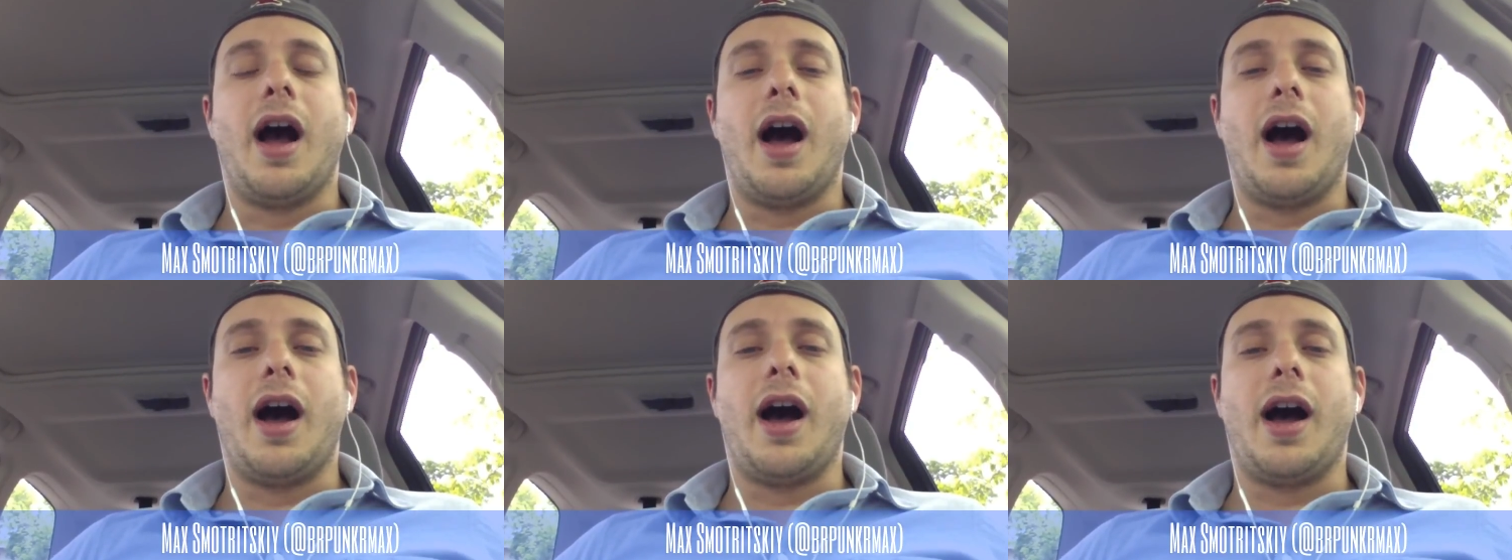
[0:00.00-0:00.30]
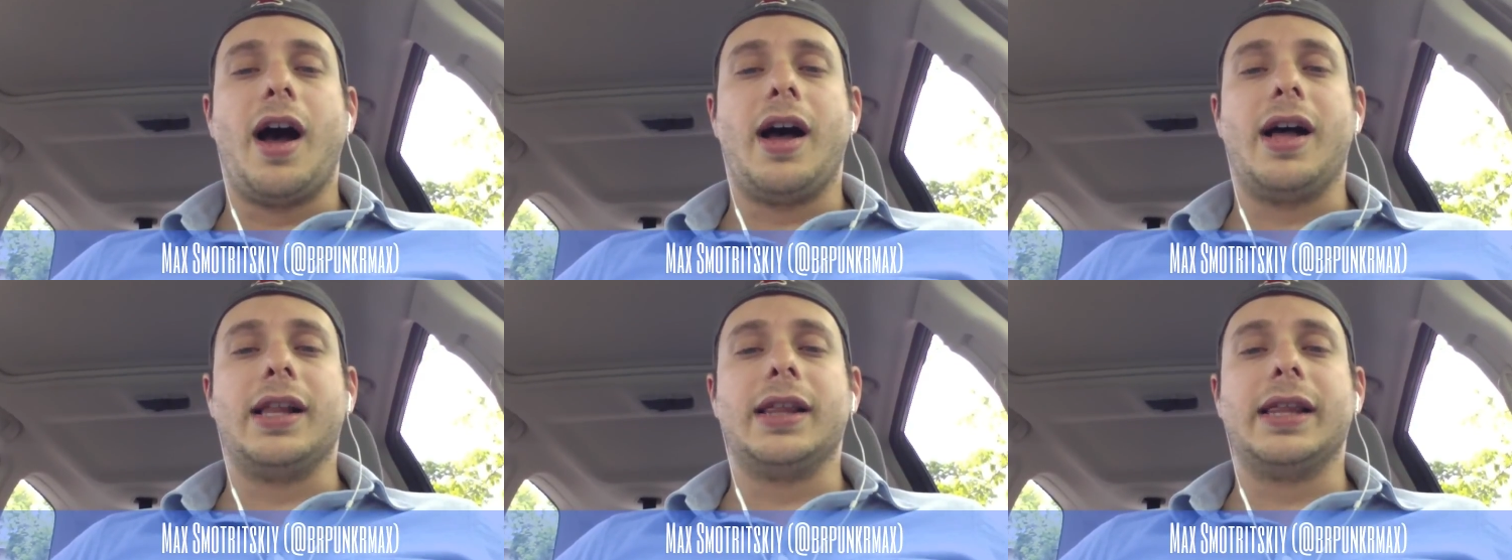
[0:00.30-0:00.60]

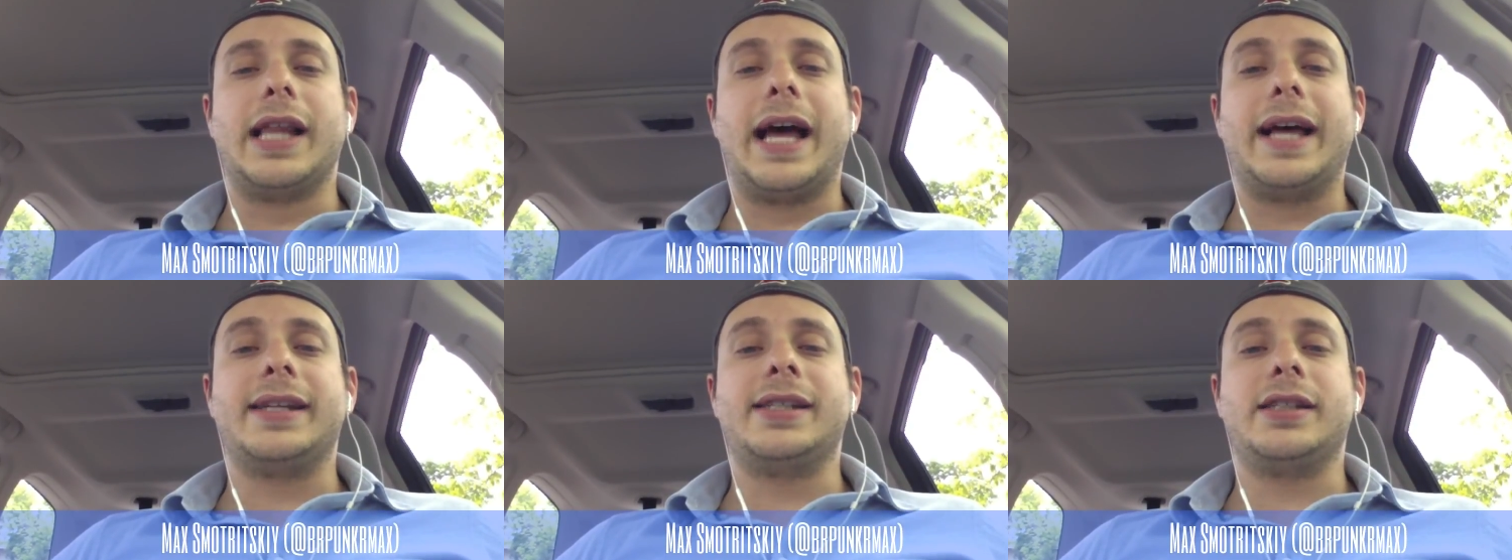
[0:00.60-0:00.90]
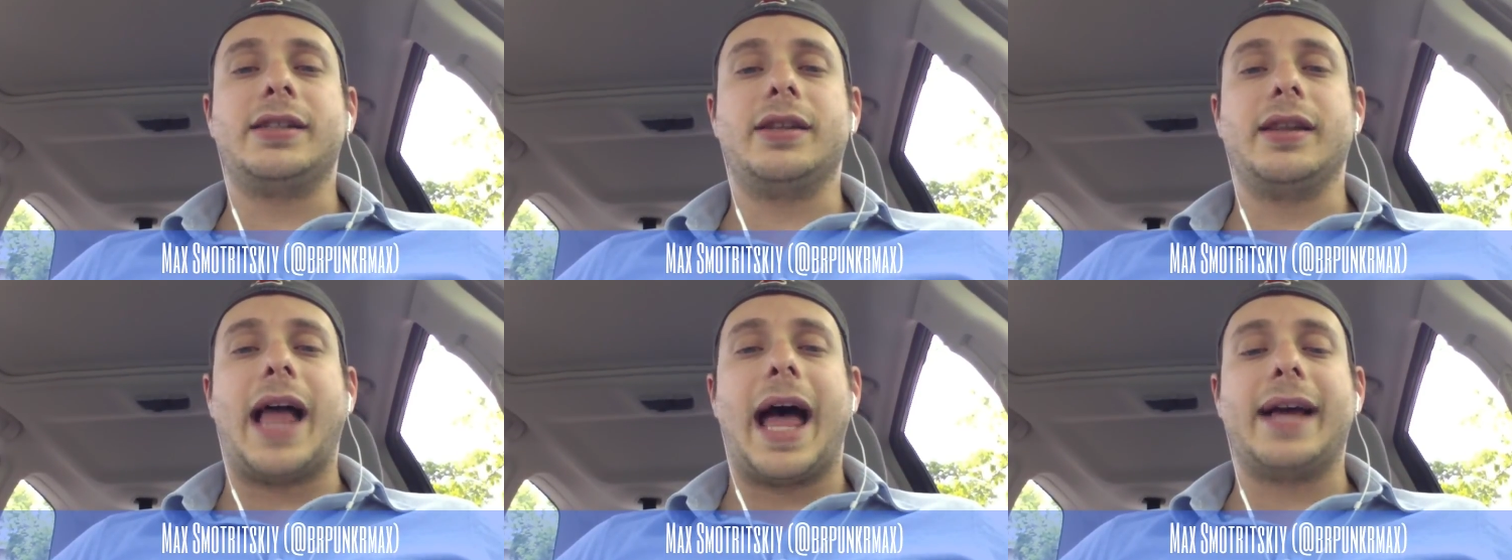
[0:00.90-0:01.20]

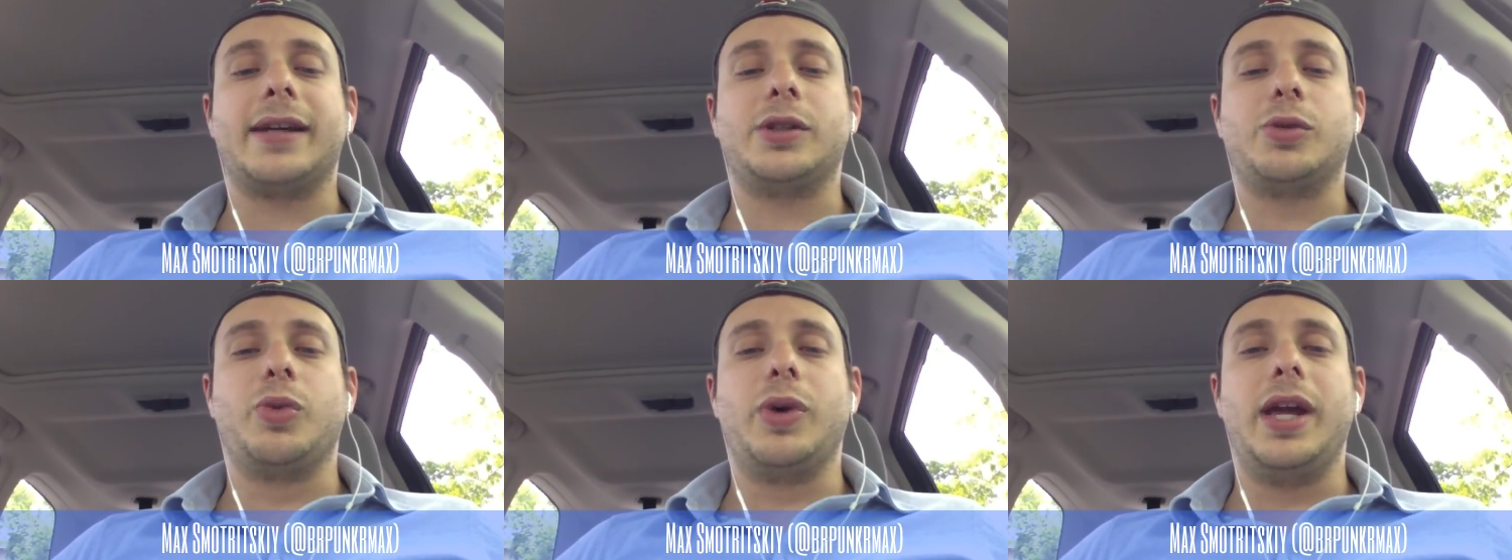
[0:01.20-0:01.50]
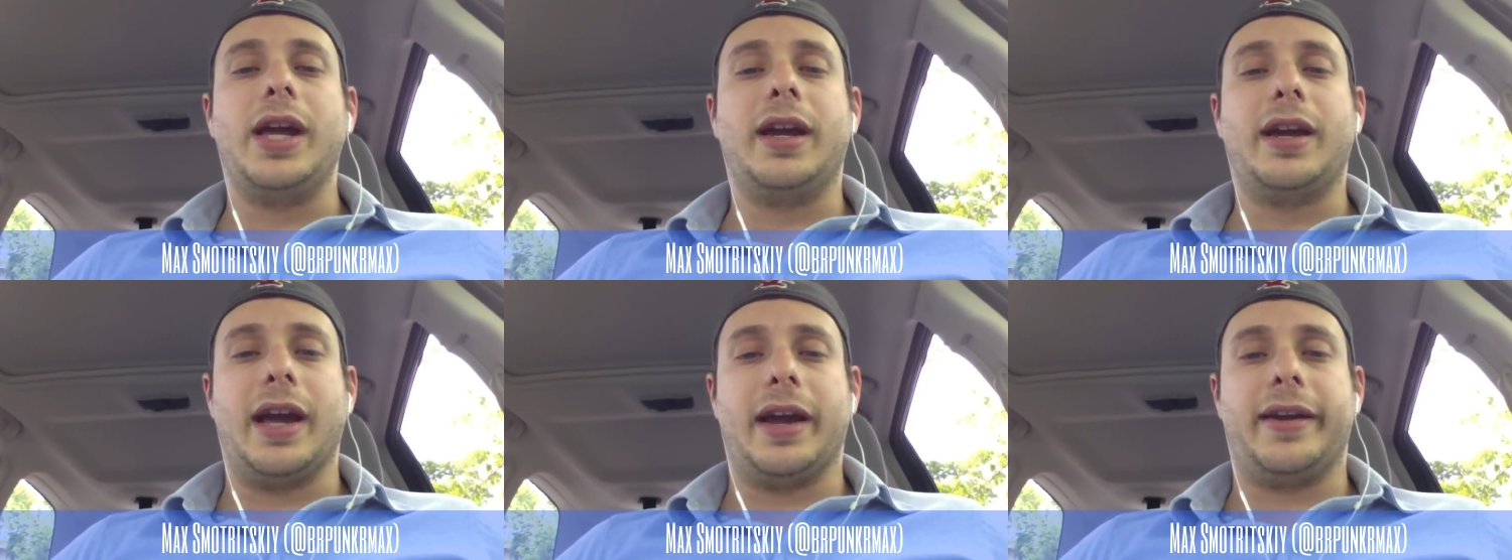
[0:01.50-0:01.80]
last
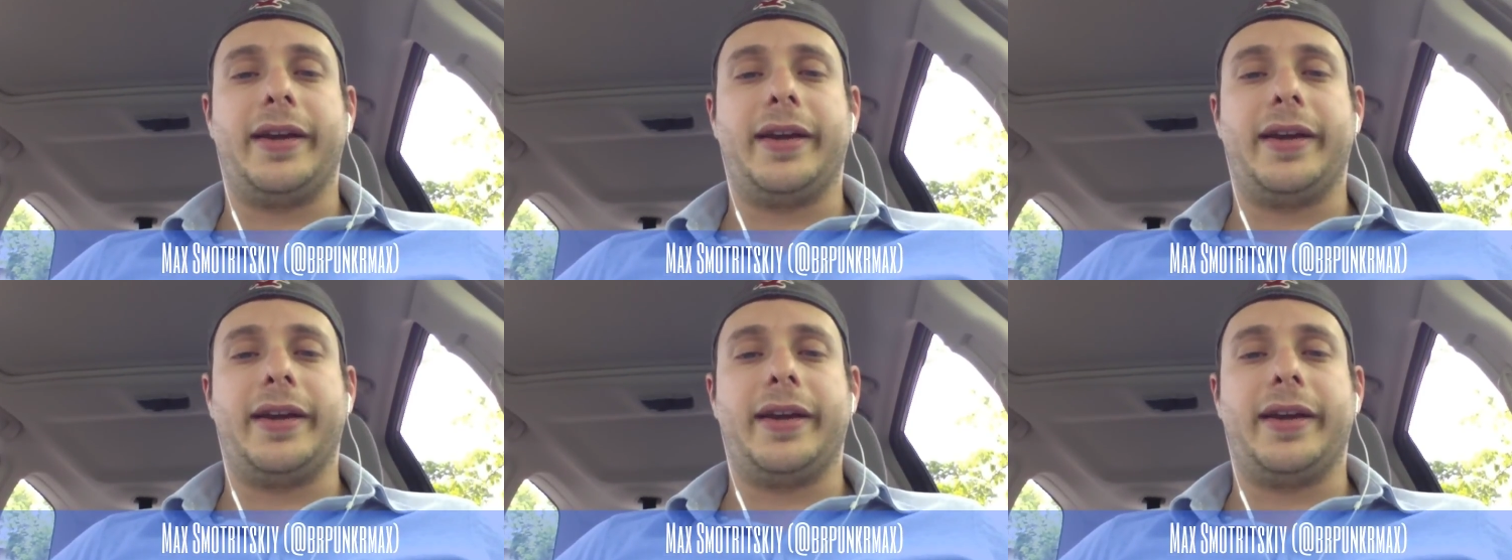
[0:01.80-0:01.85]
week,